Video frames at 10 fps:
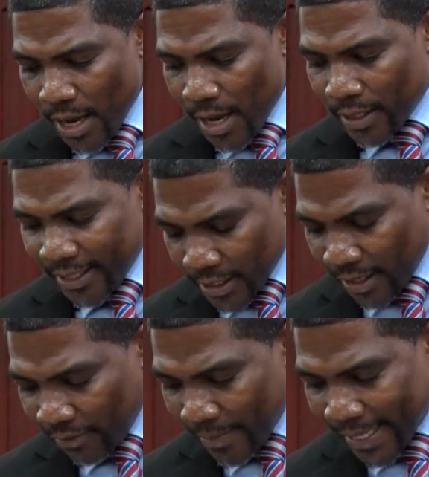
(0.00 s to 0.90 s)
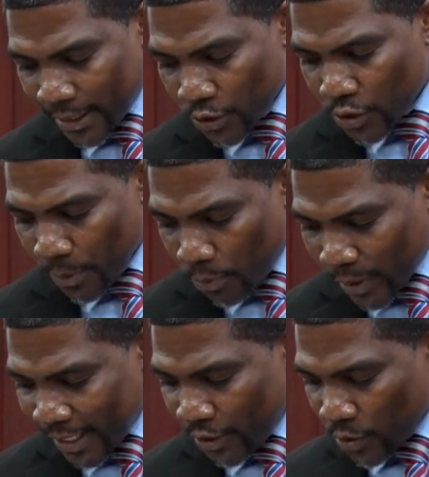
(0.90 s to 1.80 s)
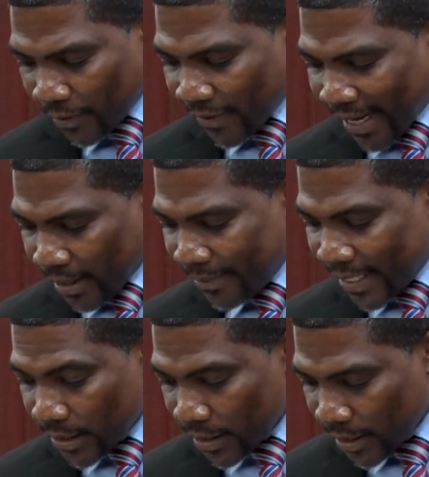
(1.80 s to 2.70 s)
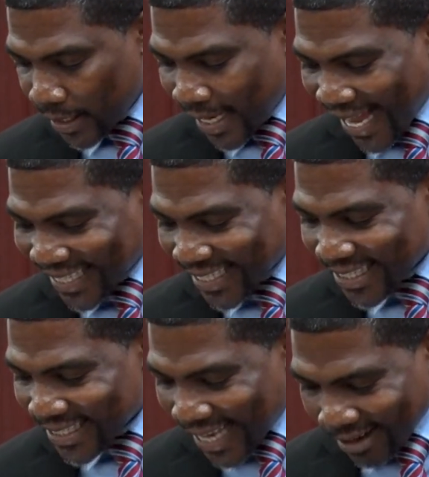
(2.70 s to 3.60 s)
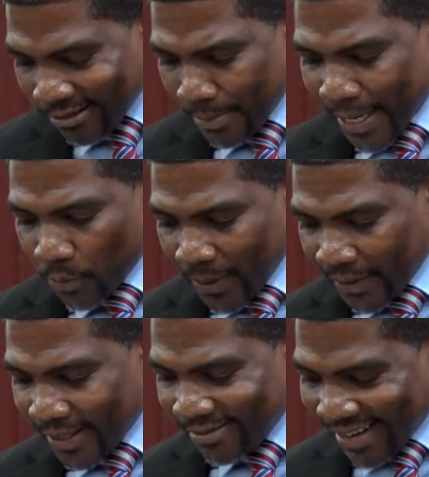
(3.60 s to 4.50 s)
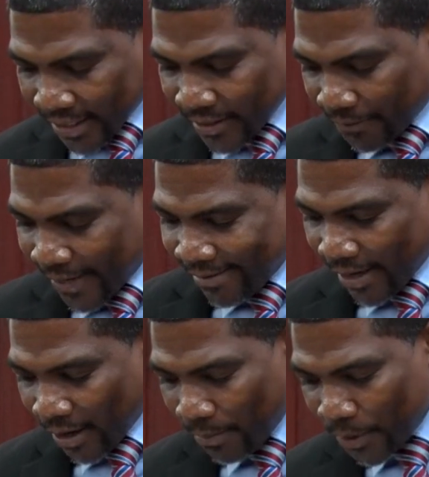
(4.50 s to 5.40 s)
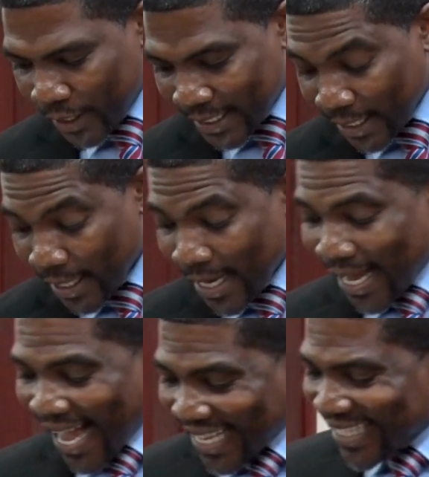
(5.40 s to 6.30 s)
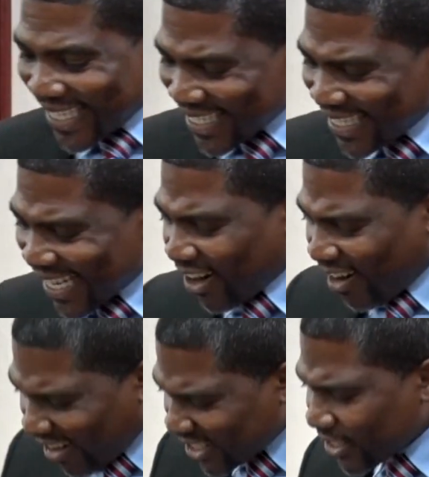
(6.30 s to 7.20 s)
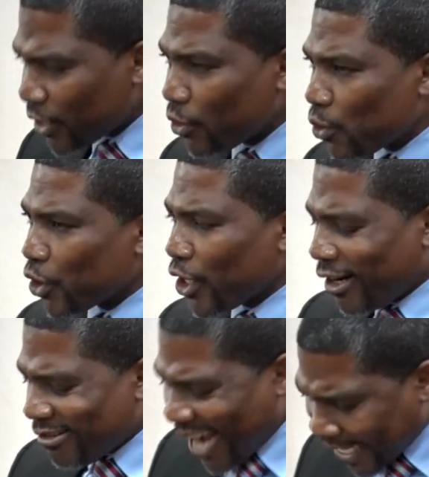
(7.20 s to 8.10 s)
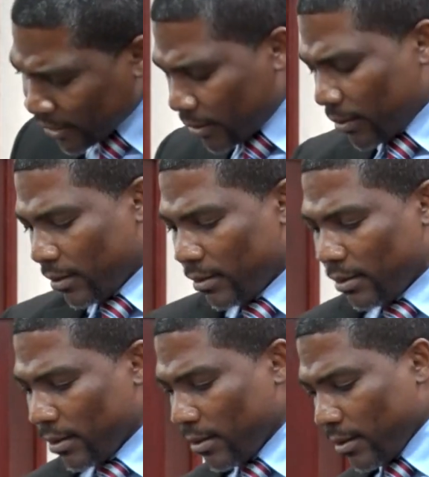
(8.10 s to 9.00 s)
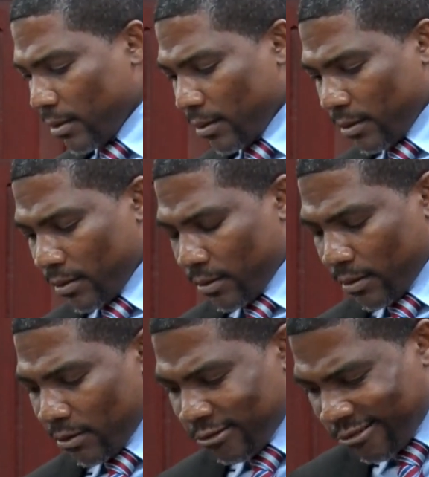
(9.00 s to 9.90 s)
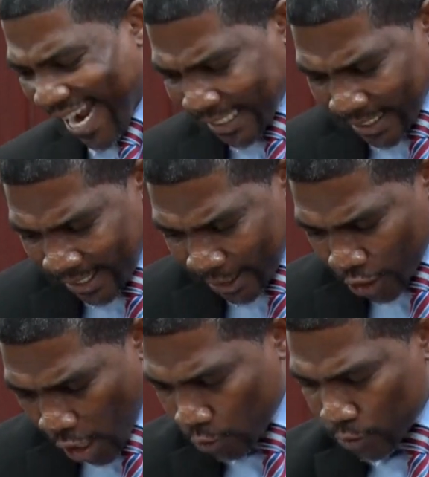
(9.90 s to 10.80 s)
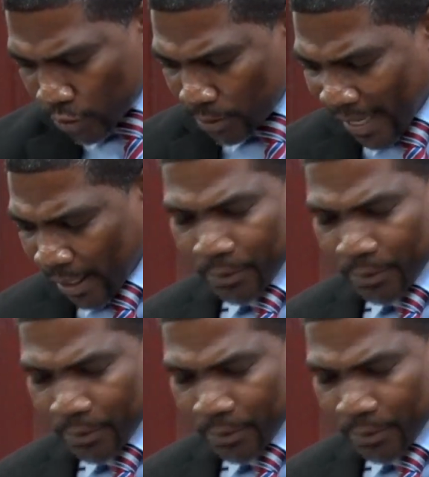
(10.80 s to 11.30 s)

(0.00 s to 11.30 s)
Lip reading: this government, is to support the use of cannabis as a sacrament within the Rastafarian community, as is their constitutional right. Right in this house, Madam